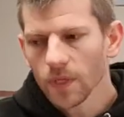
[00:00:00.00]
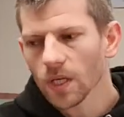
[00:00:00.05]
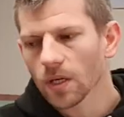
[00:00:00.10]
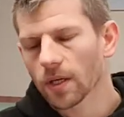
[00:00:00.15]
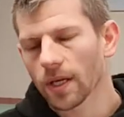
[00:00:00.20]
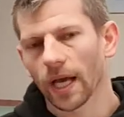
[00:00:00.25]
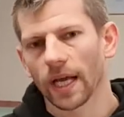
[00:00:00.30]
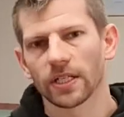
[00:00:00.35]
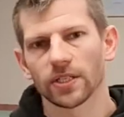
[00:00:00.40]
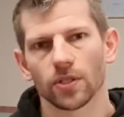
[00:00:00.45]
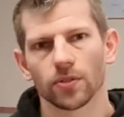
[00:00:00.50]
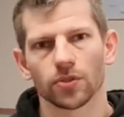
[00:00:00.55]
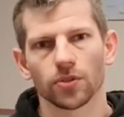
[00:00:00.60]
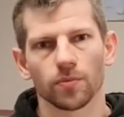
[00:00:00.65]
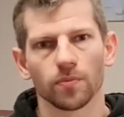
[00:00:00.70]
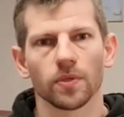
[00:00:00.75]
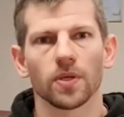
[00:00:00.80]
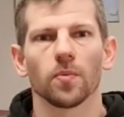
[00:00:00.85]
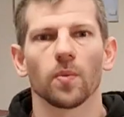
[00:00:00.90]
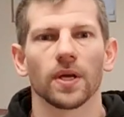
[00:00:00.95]
Okay, so
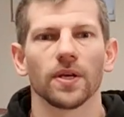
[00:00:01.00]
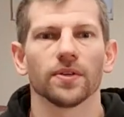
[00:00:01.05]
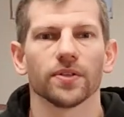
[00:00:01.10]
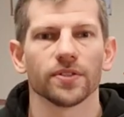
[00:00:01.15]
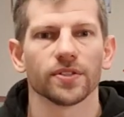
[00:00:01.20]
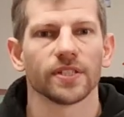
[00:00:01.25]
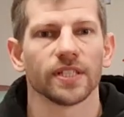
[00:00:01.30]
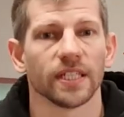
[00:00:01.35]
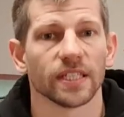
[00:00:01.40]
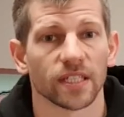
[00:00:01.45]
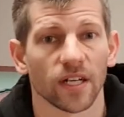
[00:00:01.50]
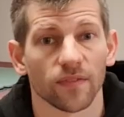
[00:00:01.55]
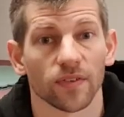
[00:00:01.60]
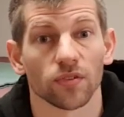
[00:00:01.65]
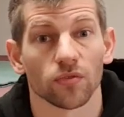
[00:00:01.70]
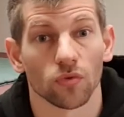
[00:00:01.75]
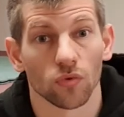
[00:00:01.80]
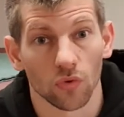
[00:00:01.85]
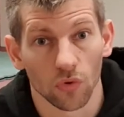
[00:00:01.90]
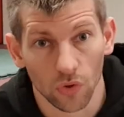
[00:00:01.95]
something where you can see yourself is
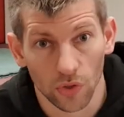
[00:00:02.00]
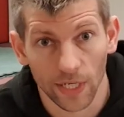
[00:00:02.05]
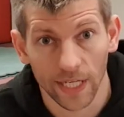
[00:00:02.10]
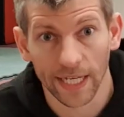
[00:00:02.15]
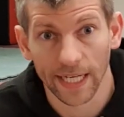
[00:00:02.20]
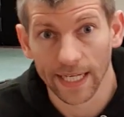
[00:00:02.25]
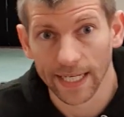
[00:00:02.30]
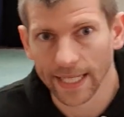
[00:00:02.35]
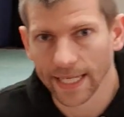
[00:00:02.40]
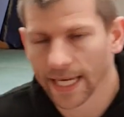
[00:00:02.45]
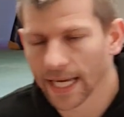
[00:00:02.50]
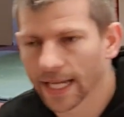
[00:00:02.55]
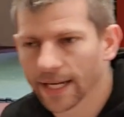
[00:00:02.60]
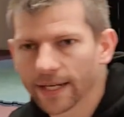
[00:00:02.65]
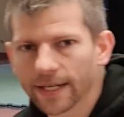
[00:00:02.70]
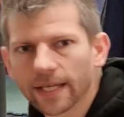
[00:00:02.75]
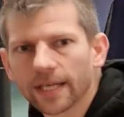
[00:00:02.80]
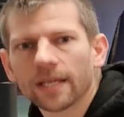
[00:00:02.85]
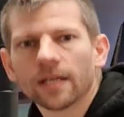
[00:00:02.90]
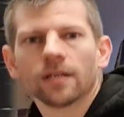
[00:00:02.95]
really
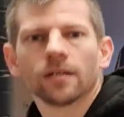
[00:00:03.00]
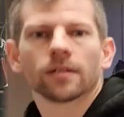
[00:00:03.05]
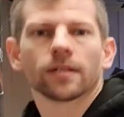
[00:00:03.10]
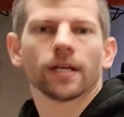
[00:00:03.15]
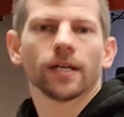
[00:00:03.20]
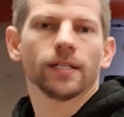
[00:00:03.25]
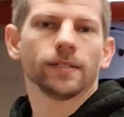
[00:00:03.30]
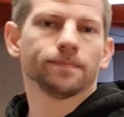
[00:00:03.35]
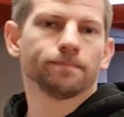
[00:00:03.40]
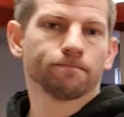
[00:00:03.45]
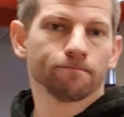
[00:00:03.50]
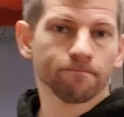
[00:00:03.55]
handy, okay?